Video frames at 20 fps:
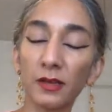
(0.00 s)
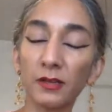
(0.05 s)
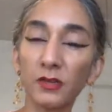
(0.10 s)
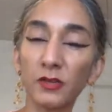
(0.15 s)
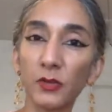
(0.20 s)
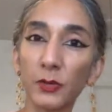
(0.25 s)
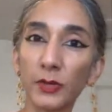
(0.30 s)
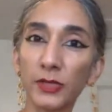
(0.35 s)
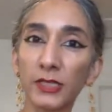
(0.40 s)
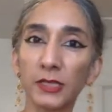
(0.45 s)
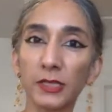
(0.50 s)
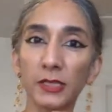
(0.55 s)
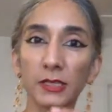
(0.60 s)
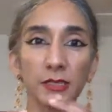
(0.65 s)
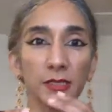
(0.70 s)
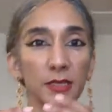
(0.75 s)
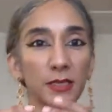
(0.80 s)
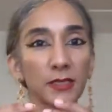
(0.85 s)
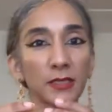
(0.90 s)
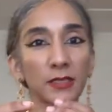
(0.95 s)
So it's
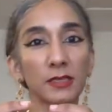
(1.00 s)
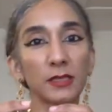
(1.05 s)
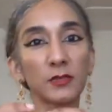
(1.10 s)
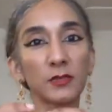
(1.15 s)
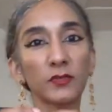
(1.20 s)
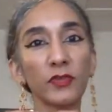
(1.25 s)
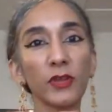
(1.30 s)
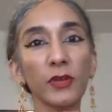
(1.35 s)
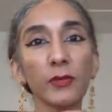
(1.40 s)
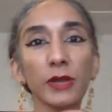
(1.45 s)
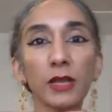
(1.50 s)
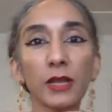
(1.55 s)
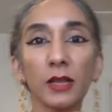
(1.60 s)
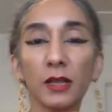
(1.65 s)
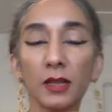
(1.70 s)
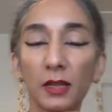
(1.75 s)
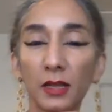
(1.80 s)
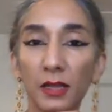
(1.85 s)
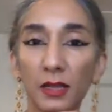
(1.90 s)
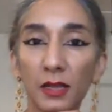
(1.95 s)
this
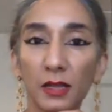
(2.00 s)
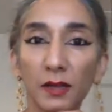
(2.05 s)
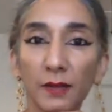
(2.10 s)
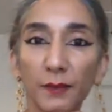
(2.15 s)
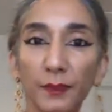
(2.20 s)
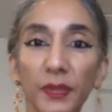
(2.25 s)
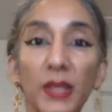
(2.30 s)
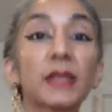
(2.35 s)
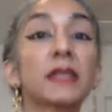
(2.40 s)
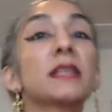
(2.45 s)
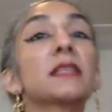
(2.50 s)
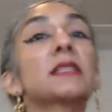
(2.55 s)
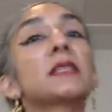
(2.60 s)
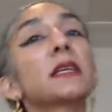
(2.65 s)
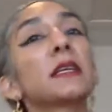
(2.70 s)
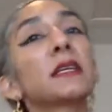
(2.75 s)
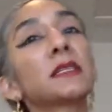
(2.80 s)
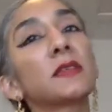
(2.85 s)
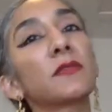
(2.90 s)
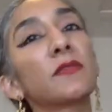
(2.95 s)
very, and
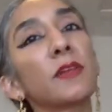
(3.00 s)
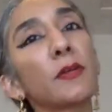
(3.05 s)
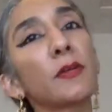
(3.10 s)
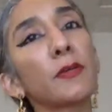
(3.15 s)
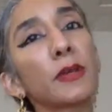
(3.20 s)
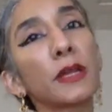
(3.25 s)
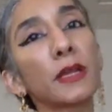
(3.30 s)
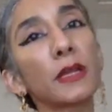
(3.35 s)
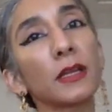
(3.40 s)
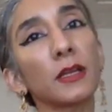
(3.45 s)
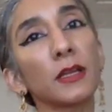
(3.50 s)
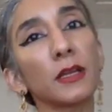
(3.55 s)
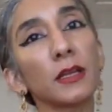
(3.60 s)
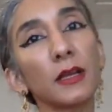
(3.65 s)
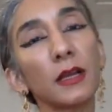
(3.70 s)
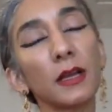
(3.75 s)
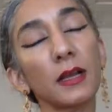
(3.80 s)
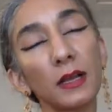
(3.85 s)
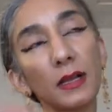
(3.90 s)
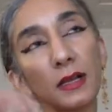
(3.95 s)
it's a very
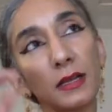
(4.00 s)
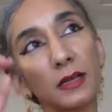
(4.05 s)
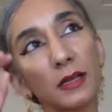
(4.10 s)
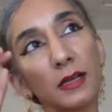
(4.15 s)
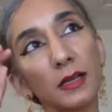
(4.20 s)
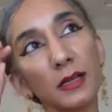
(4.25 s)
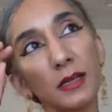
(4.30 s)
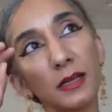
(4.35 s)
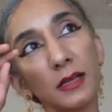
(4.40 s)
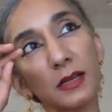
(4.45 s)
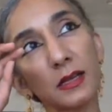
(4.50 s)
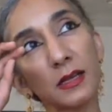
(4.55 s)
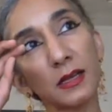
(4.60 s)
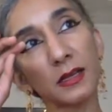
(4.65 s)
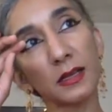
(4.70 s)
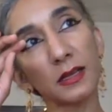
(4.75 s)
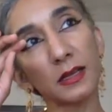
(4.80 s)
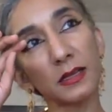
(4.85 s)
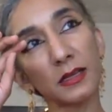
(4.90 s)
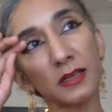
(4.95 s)

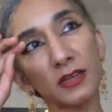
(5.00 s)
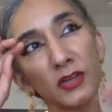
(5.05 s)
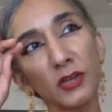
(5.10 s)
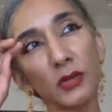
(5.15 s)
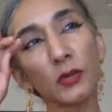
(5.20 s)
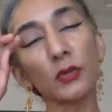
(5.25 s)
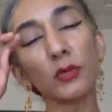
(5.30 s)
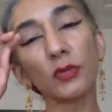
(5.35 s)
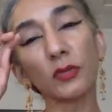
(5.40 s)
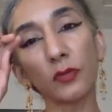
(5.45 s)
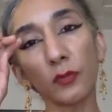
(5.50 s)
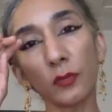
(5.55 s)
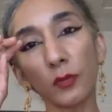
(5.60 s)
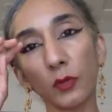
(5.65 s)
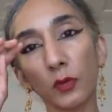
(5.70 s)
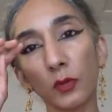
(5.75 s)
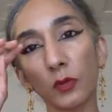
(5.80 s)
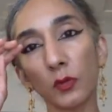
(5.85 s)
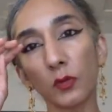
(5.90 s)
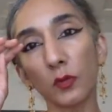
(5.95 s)

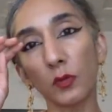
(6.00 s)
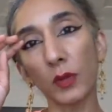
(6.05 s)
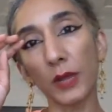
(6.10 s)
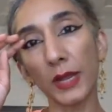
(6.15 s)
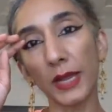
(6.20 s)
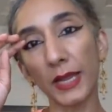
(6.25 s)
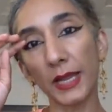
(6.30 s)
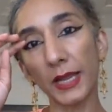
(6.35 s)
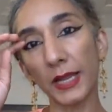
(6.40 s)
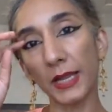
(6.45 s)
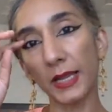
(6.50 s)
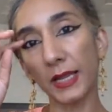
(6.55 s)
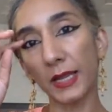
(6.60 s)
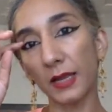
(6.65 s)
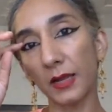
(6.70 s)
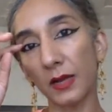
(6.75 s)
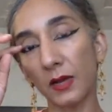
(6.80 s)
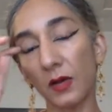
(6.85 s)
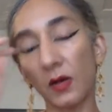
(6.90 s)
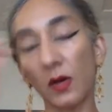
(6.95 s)
youthful
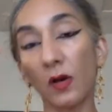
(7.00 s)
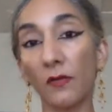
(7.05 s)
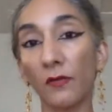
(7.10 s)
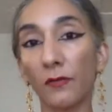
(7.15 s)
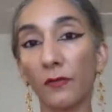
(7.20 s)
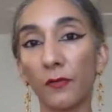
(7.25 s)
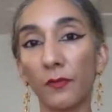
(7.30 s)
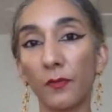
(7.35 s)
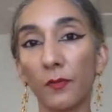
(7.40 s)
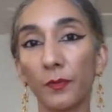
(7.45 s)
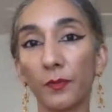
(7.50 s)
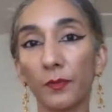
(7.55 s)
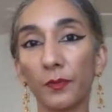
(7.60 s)
way of